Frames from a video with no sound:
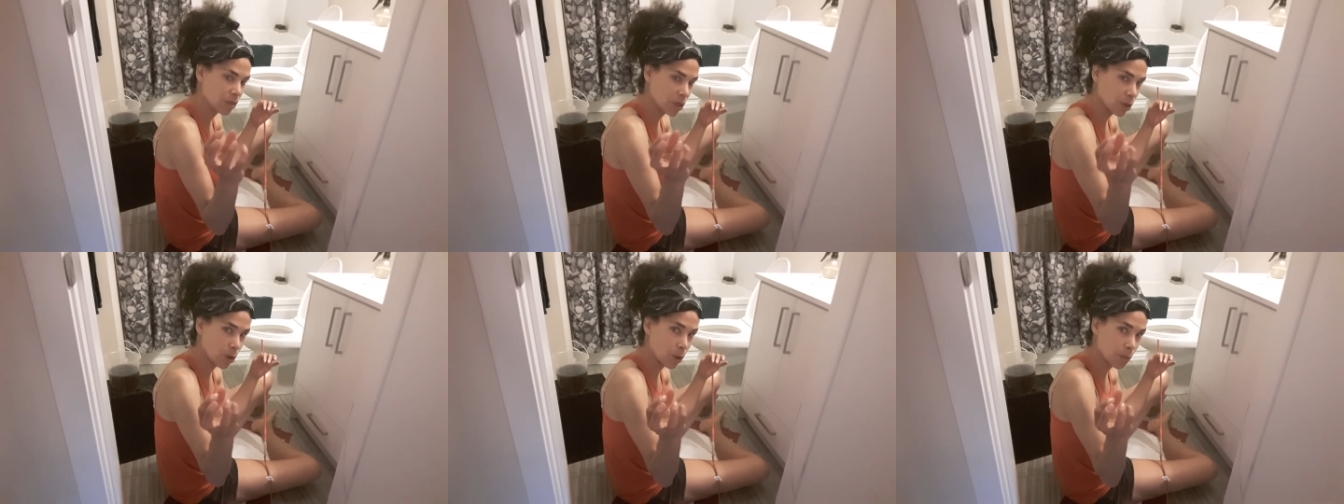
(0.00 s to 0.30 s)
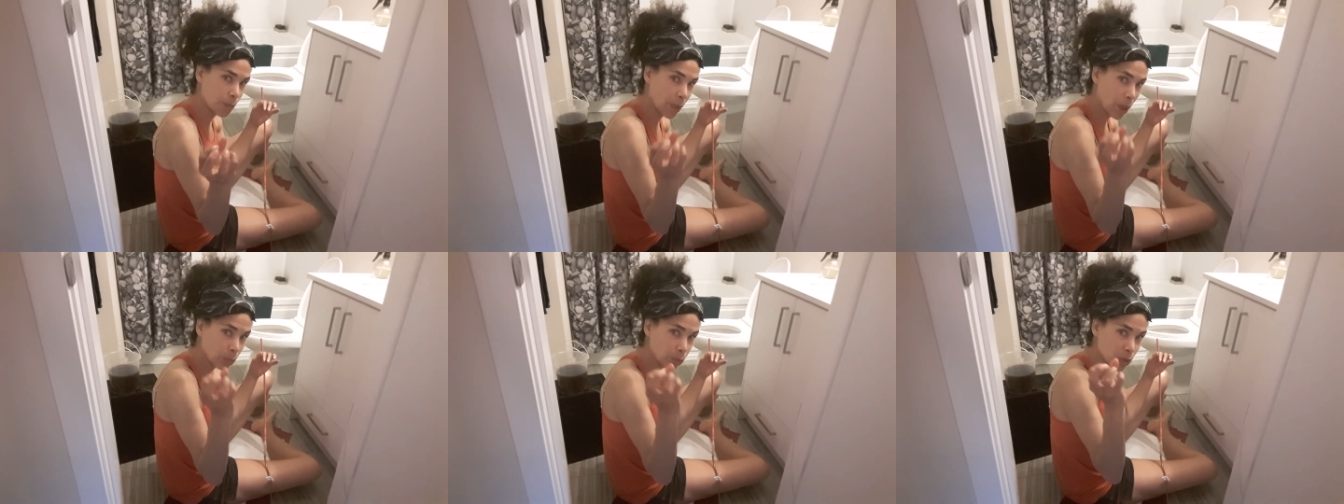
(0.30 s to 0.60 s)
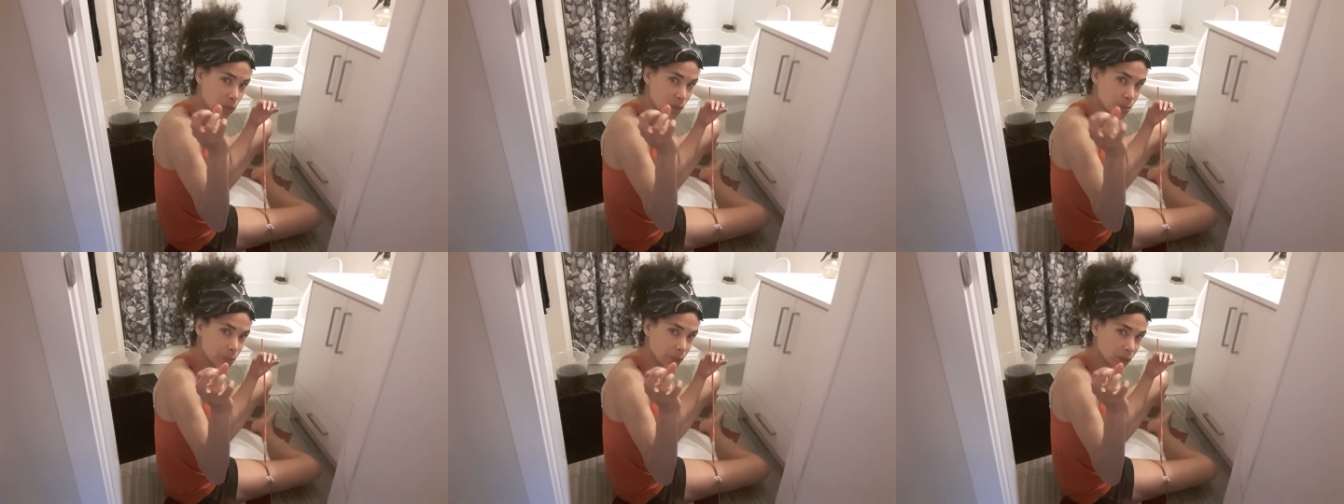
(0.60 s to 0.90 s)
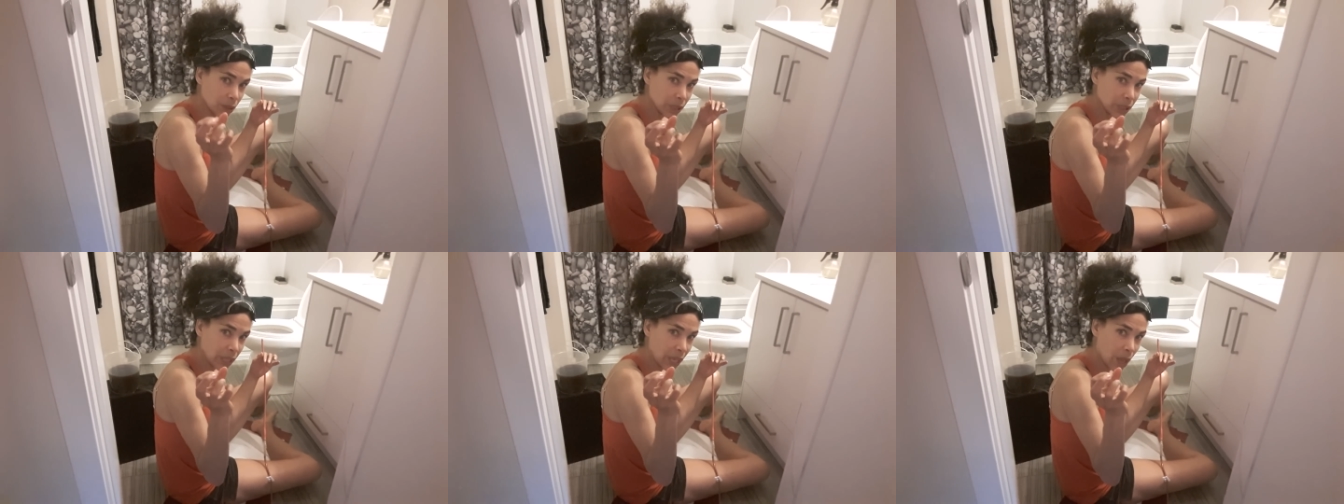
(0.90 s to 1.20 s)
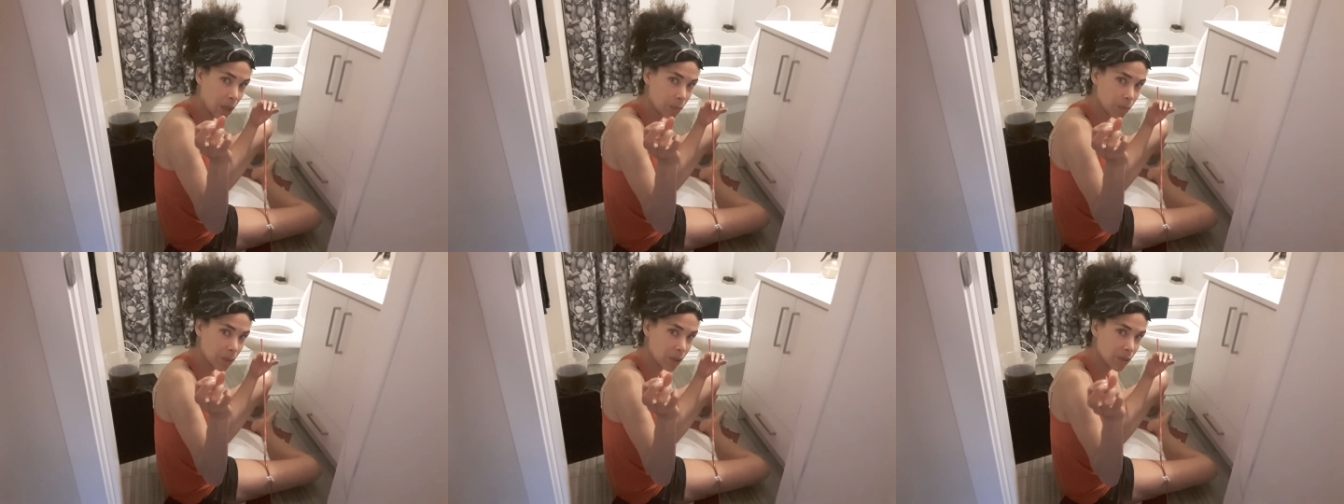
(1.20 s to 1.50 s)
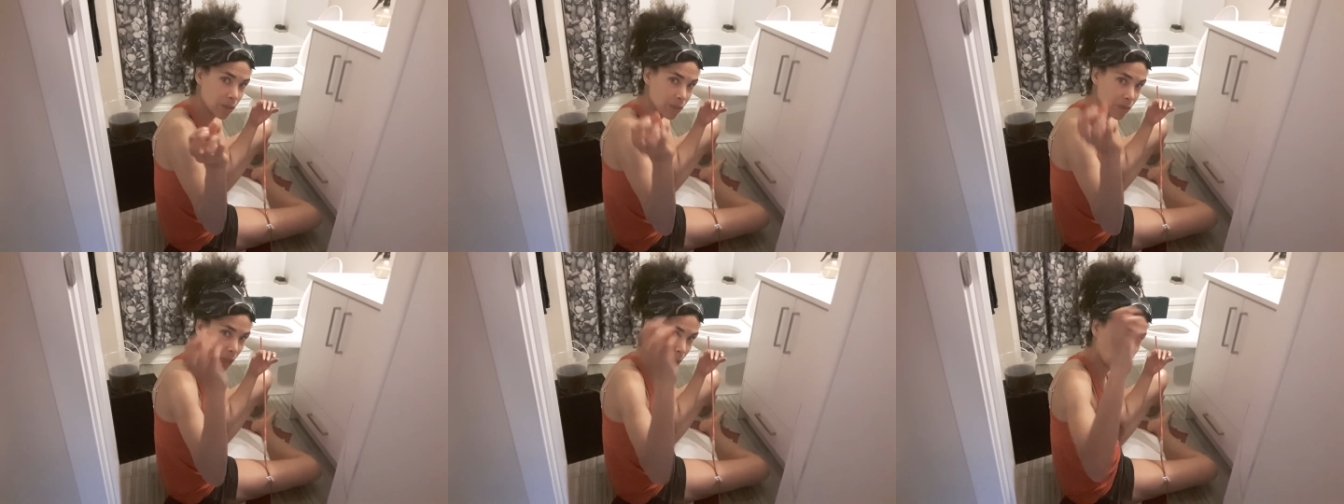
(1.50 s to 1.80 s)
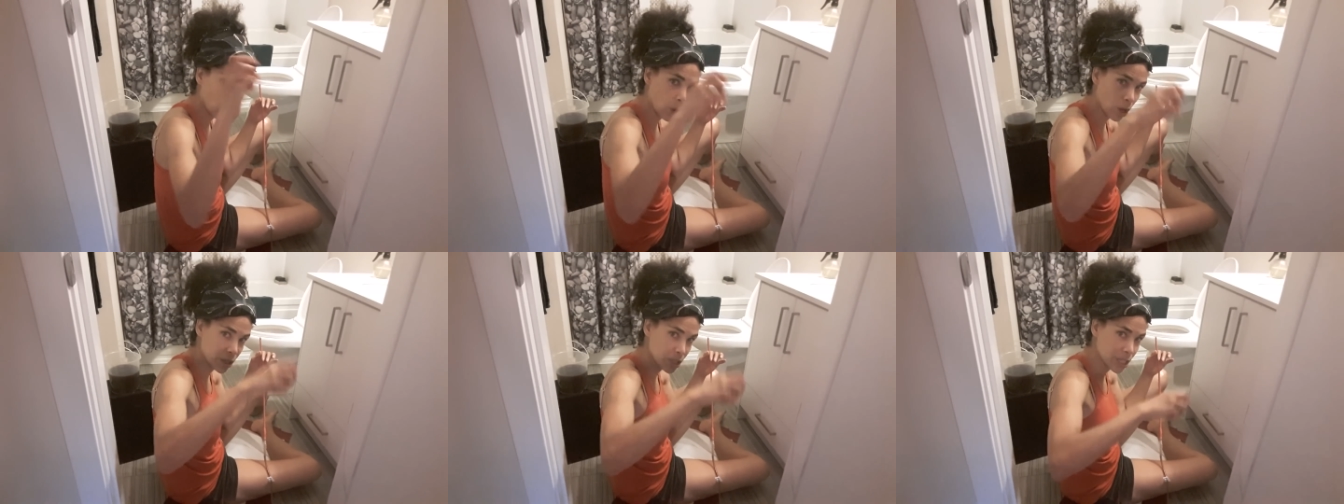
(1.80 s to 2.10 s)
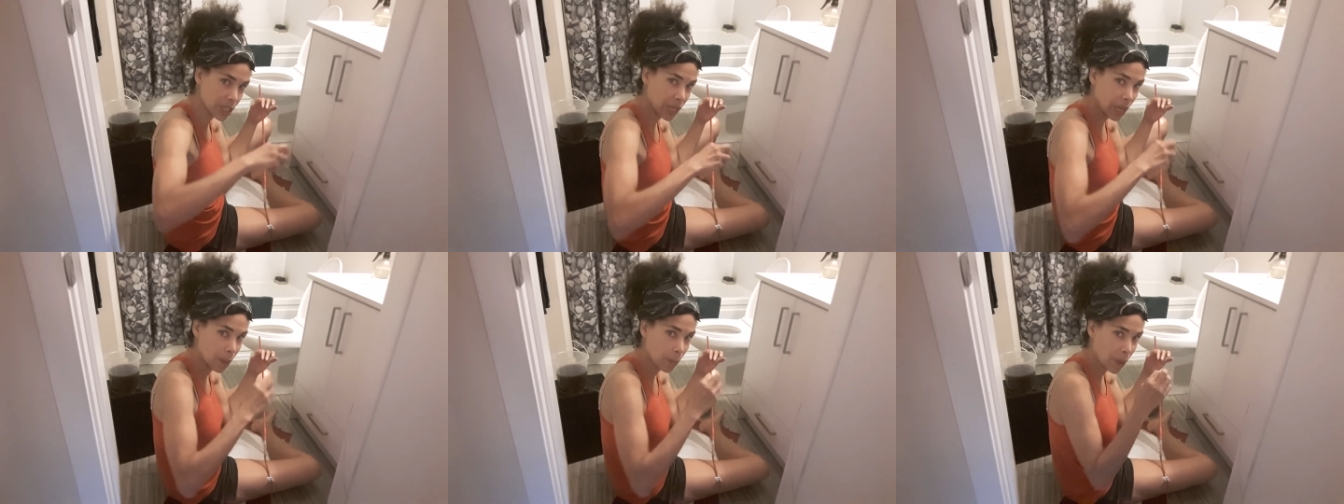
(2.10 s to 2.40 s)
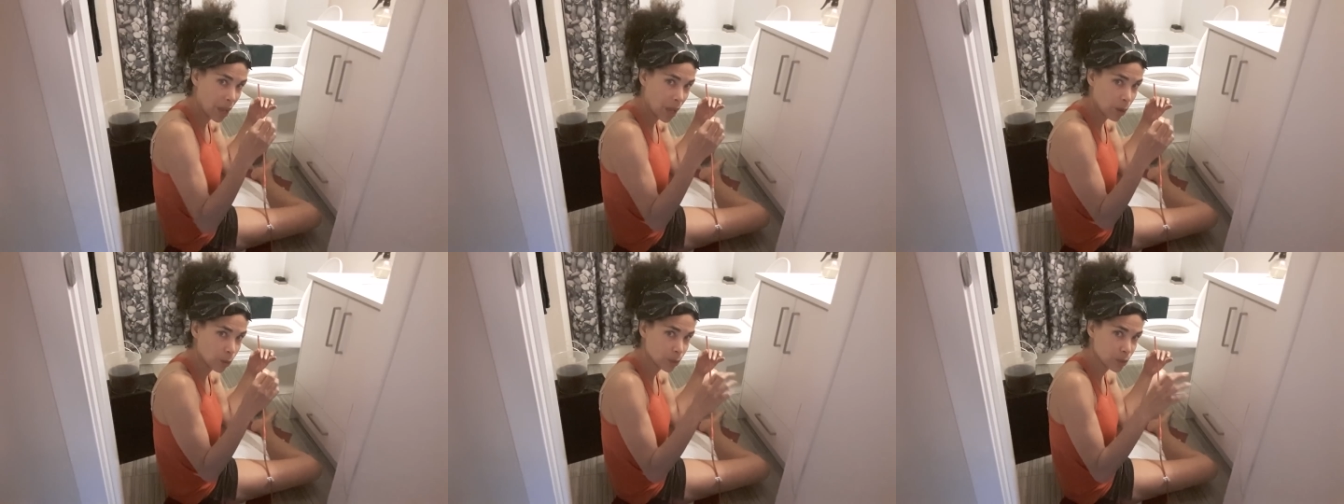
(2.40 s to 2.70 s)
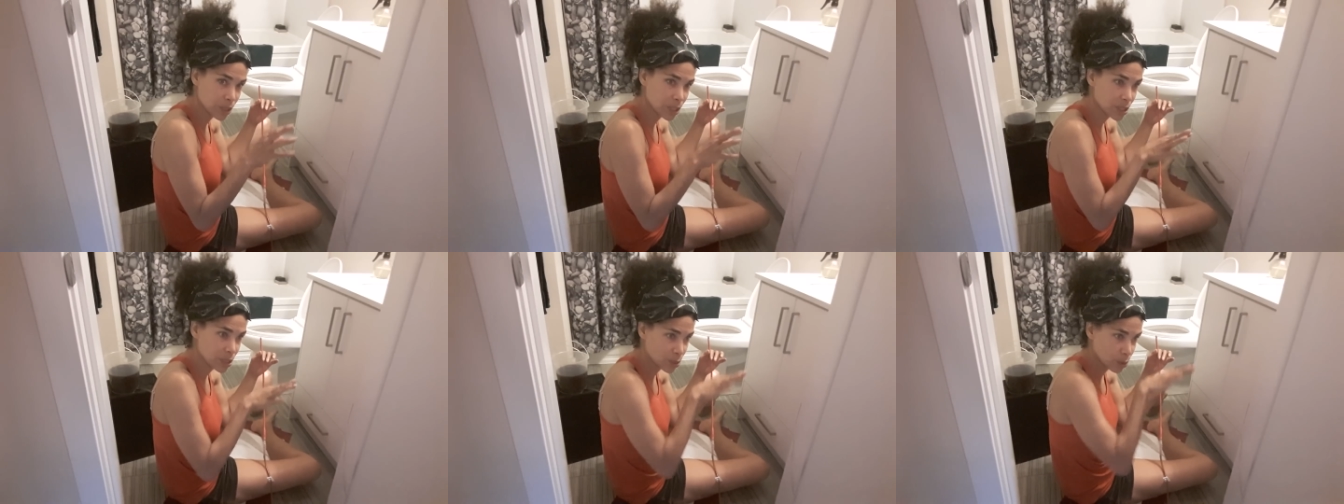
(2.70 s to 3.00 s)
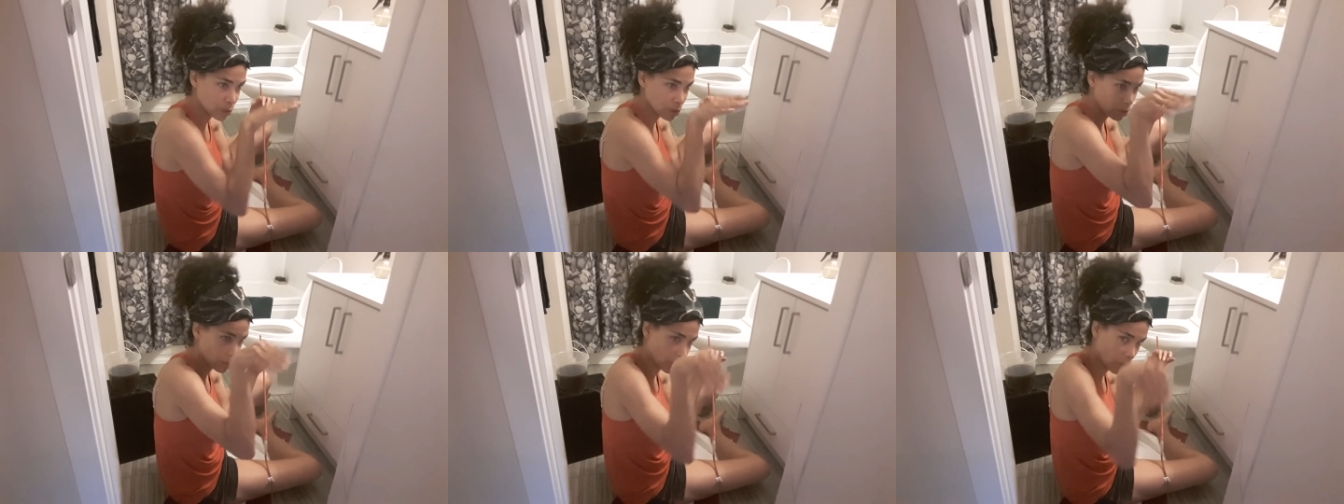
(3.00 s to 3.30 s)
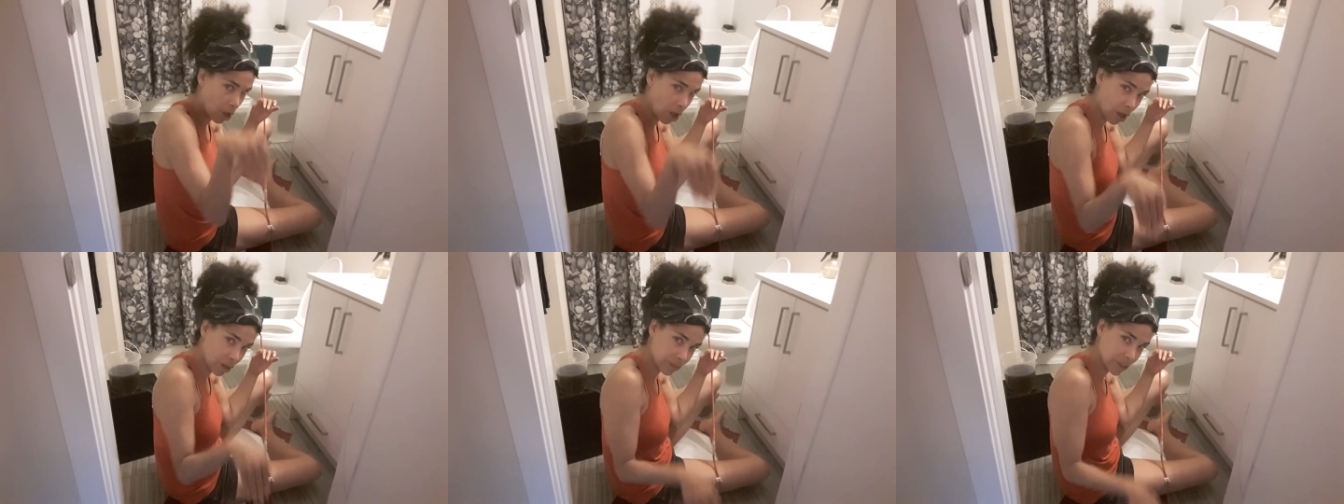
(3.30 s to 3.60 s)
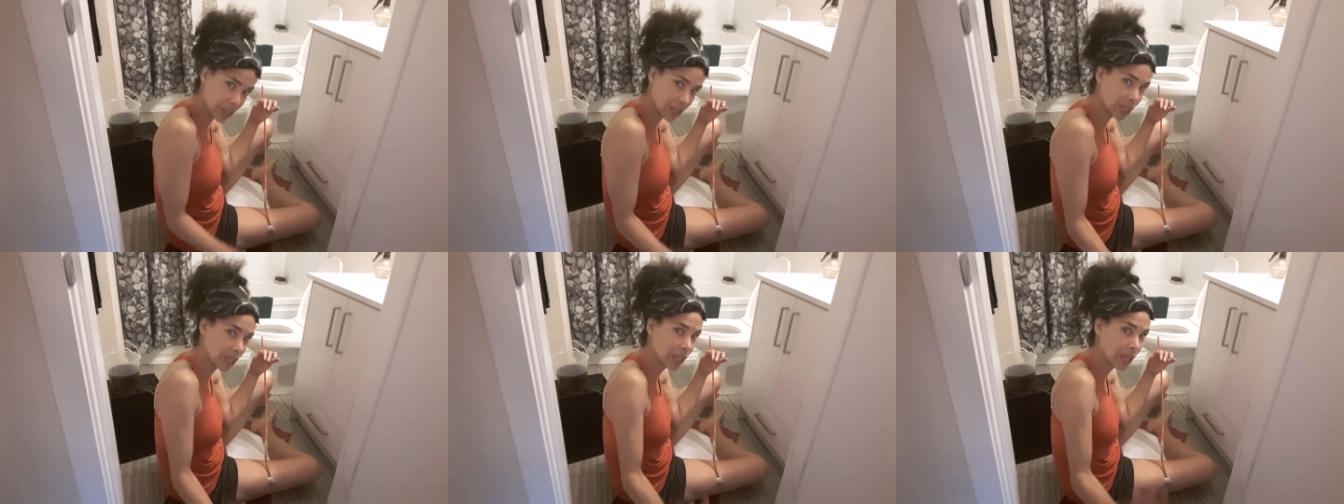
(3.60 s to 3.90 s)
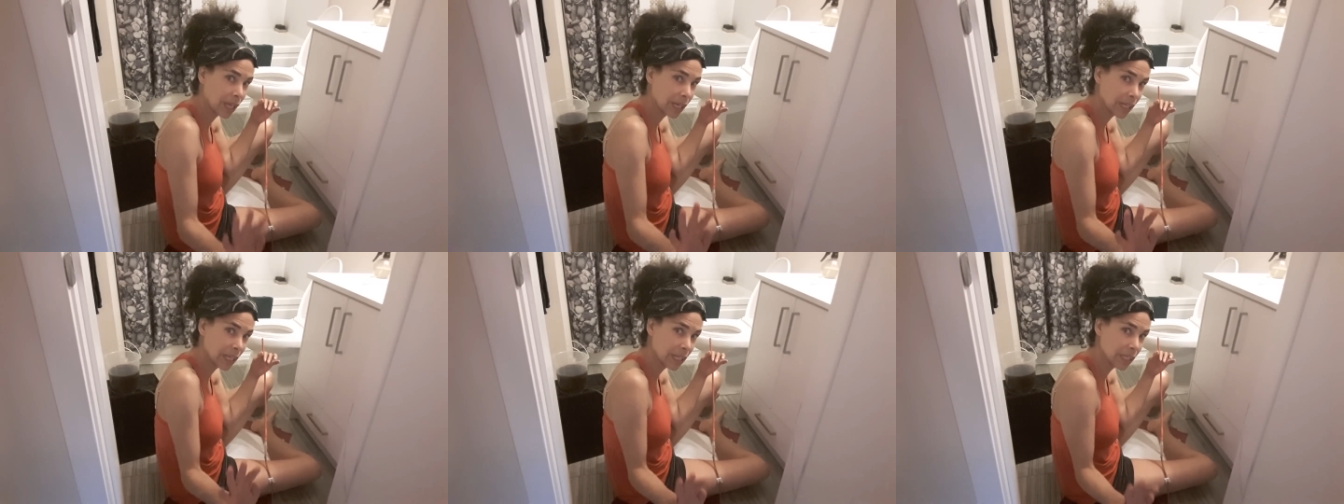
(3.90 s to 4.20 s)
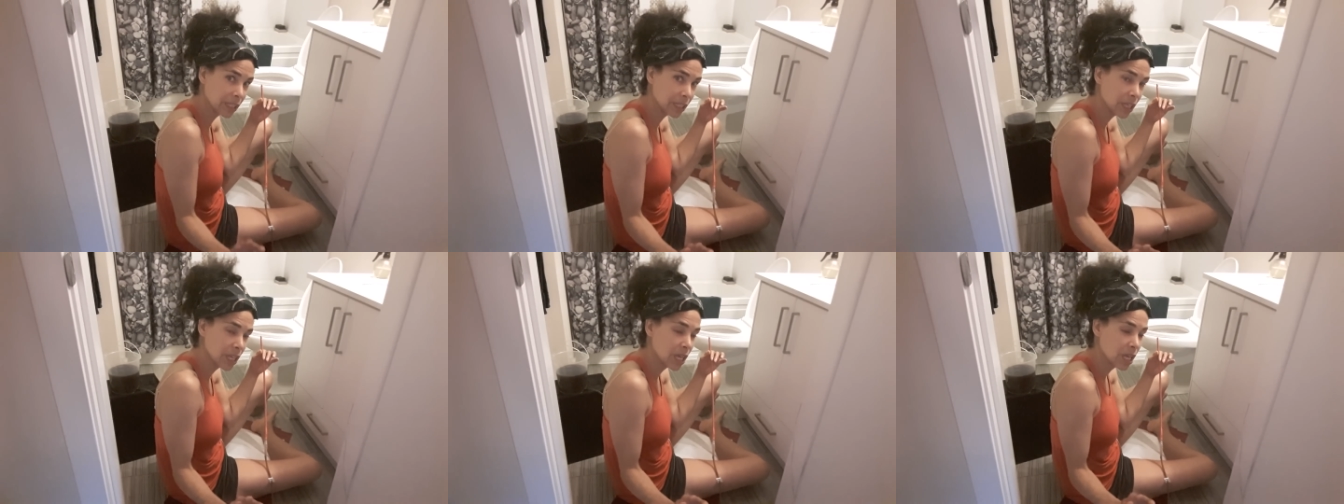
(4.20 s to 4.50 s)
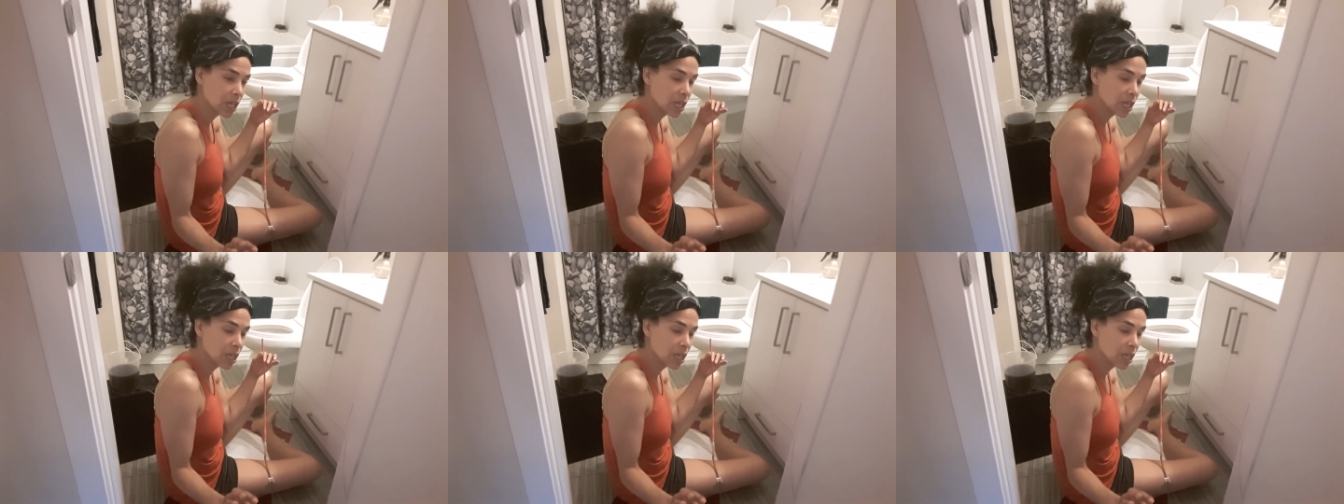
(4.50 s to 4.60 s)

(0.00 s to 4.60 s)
are bubbles building up that want to come out so that the coffee can get in.